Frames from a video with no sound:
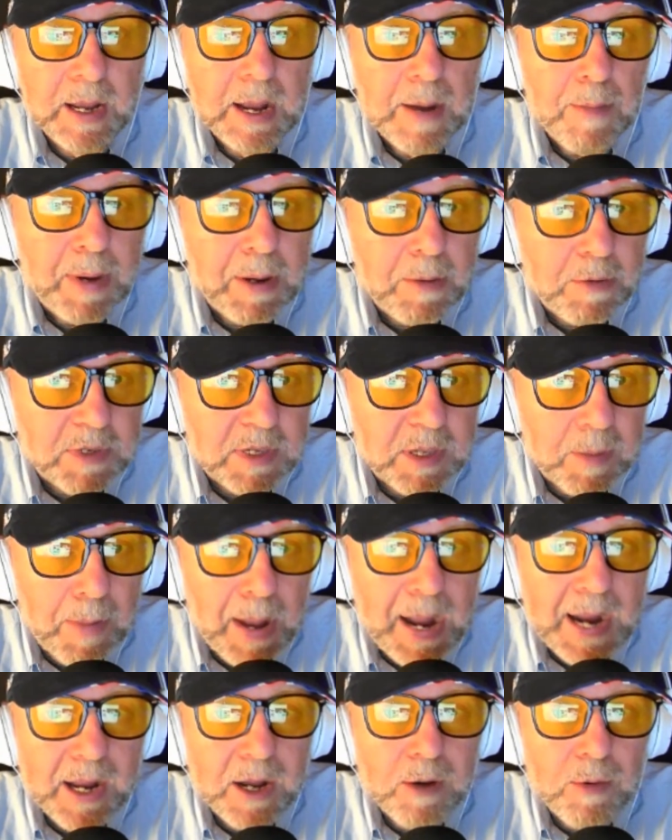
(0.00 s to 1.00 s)
but it was the
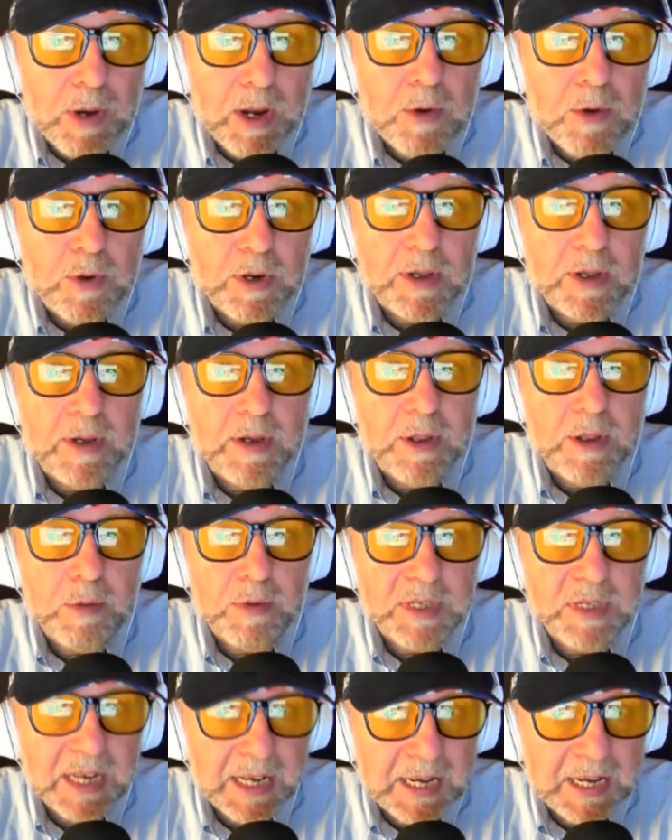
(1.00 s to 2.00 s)
backhoe loader that
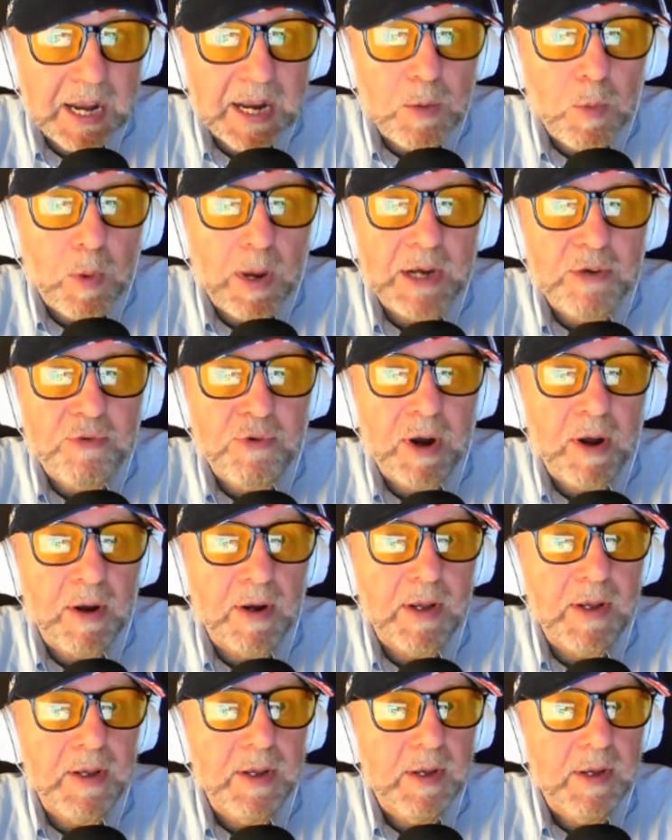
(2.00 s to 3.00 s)
was the gateway drug